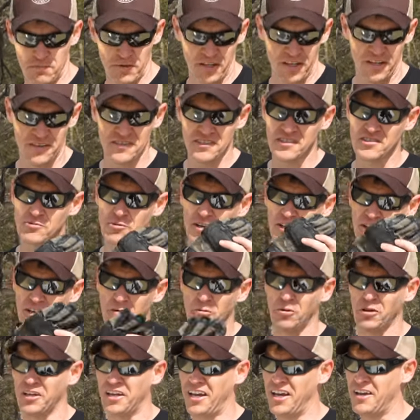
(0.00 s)
because this right here,
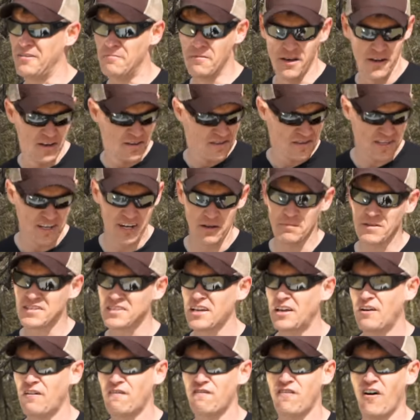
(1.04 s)
well, again, it's gonna be
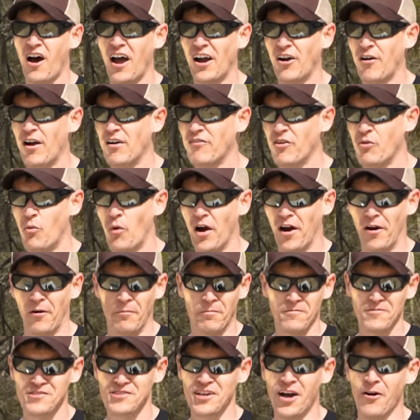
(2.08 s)
sending fire everywhere.
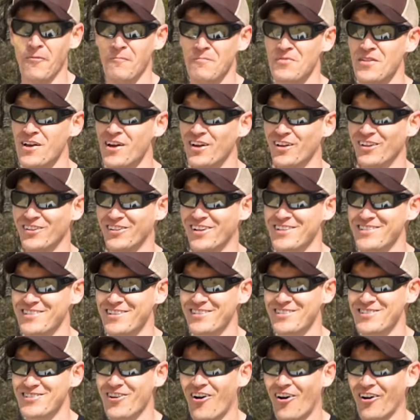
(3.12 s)
So let's
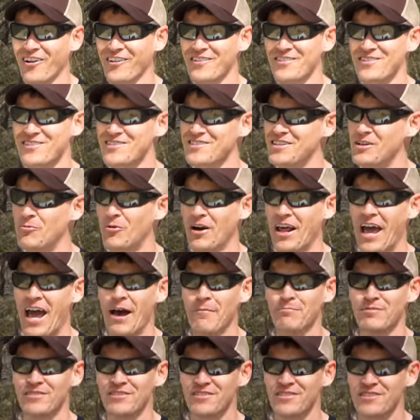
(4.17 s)
get started and see what
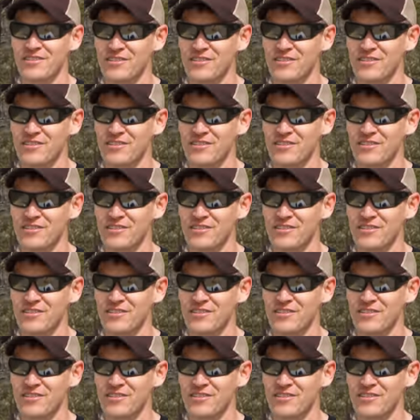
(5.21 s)
happens.